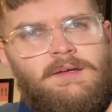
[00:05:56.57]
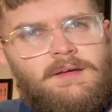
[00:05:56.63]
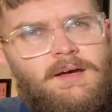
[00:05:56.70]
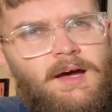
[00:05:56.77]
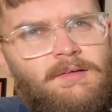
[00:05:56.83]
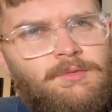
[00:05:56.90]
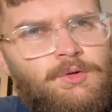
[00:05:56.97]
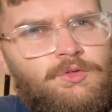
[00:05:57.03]

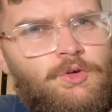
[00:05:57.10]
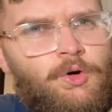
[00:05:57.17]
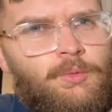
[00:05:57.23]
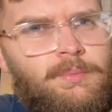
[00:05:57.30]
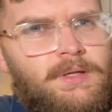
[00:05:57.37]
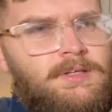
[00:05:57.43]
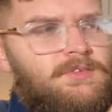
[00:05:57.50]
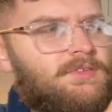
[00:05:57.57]
I've looked it up.
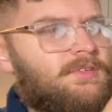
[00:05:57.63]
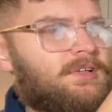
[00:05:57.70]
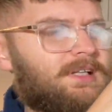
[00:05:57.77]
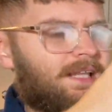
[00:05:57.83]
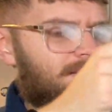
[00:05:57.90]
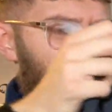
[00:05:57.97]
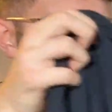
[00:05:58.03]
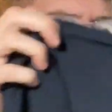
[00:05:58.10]
It's
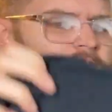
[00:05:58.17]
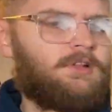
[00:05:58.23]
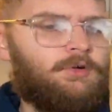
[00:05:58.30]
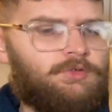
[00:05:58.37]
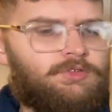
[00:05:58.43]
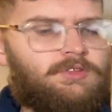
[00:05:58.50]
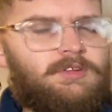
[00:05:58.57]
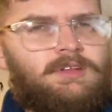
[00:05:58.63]
classed as a long
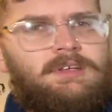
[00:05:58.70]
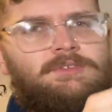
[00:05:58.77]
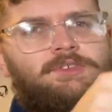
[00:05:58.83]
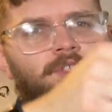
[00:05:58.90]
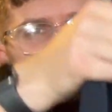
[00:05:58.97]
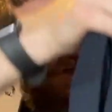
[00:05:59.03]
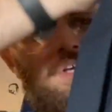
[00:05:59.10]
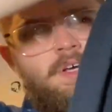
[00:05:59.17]
sleeve
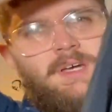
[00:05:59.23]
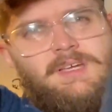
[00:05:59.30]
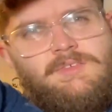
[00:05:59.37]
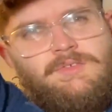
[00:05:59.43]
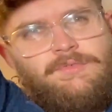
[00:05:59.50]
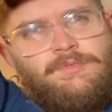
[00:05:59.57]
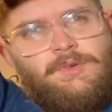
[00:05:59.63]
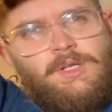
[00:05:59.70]
shirt. It's
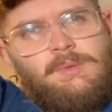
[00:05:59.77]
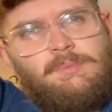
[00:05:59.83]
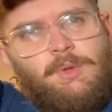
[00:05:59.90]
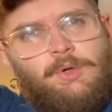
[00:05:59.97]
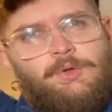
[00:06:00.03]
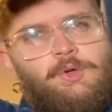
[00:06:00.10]
fully buttoned